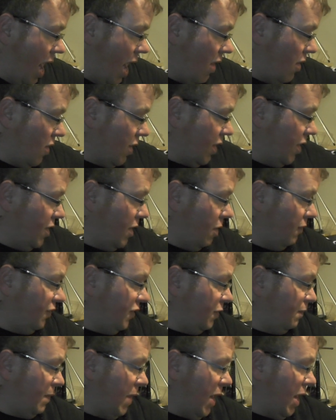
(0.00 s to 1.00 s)
And I can
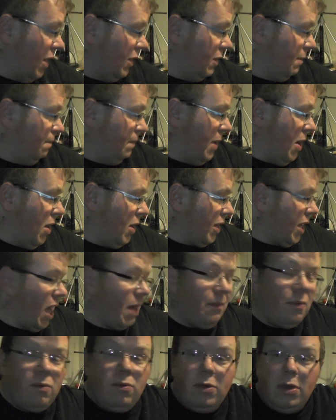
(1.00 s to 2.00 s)
use this power
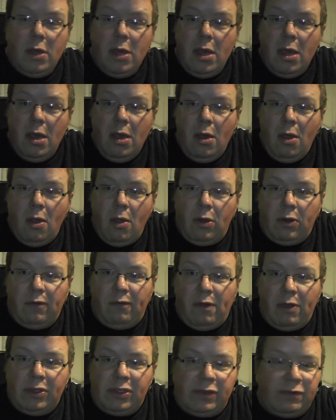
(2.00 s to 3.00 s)
cable
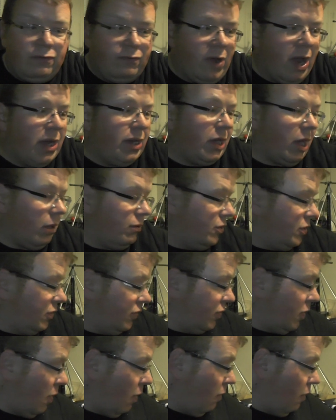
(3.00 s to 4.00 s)
on various different radios,
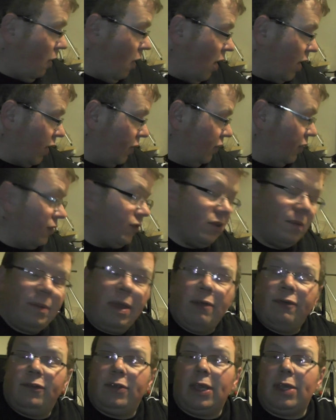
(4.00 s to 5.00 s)
so I could use it on
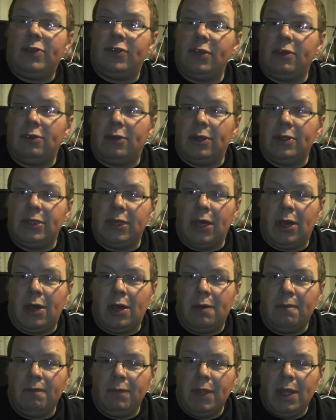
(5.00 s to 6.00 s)
my
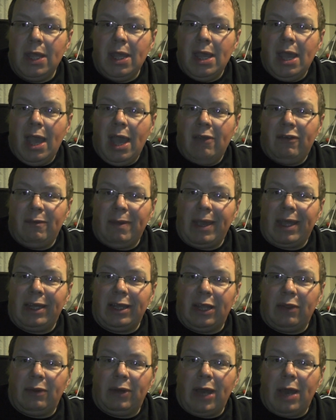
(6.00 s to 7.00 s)
FT290R. If I make
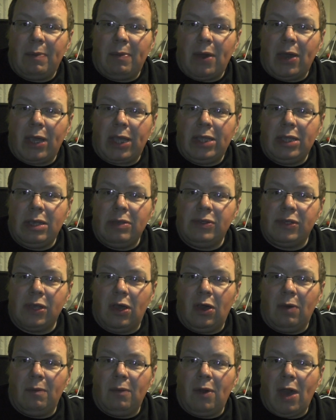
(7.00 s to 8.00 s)
another one up, I can use
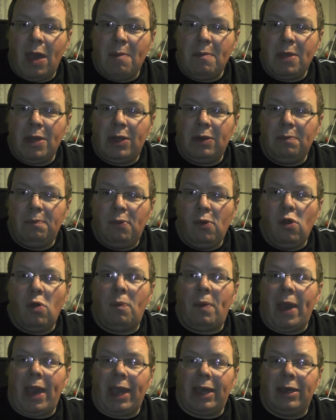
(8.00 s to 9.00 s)
it on my Midland
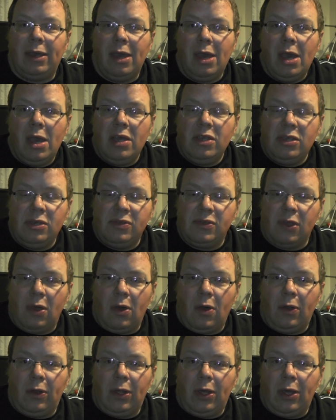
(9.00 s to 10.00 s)
Porter Pack, use it
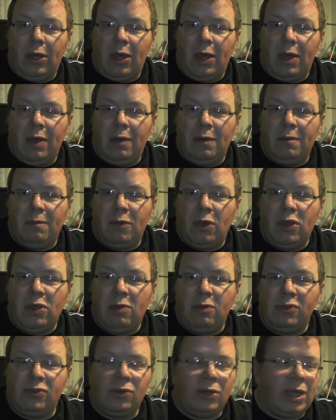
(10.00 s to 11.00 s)
on my
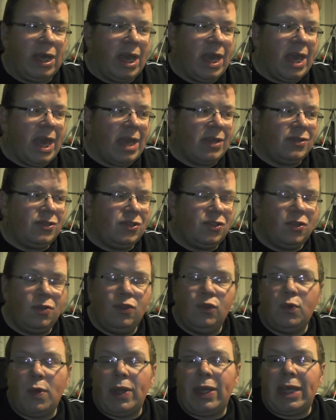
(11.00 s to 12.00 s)
EuroSonic
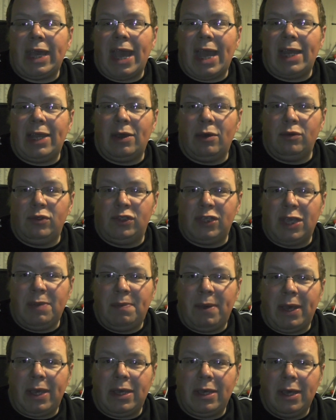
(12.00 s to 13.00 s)
ES220
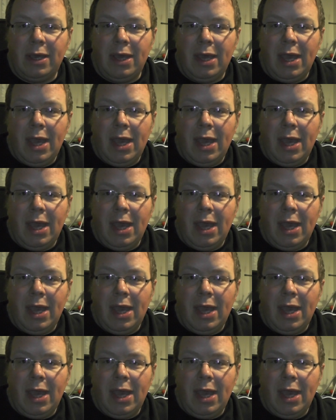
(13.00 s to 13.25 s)
handheld CB.